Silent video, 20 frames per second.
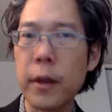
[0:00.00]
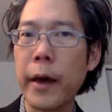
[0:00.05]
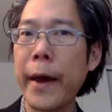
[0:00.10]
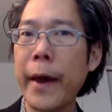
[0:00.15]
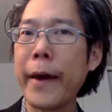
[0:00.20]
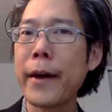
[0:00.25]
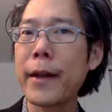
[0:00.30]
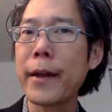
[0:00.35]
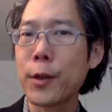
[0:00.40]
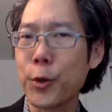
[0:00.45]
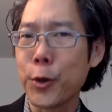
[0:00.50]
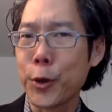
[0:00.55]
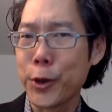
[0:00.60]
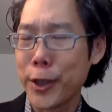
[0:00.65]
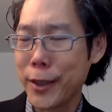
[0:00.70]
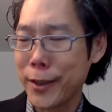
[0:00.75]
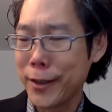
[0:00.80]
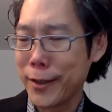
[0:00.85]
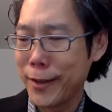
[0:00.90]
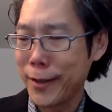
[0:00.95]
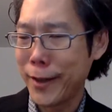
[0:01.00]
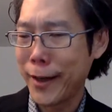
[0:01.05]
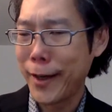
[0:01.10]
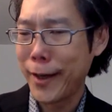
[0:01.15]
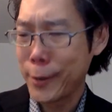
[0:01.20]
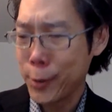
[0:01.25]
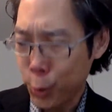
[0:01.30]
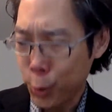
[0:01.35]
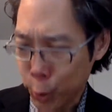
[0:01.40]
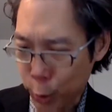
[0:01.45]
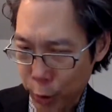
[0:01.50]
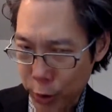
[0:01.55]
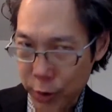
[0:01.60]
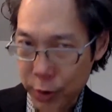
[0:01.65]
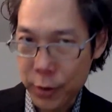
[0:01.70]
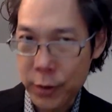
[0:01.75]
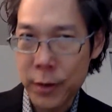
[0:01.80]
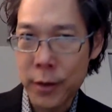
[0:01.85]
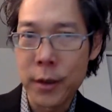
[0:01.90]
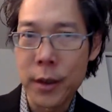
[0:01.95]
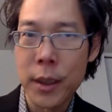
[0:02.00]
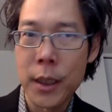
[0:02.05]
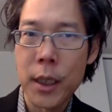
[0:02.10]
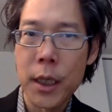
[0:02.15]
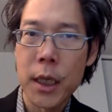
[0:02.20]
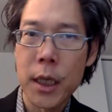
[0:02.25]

and learning and nutrition,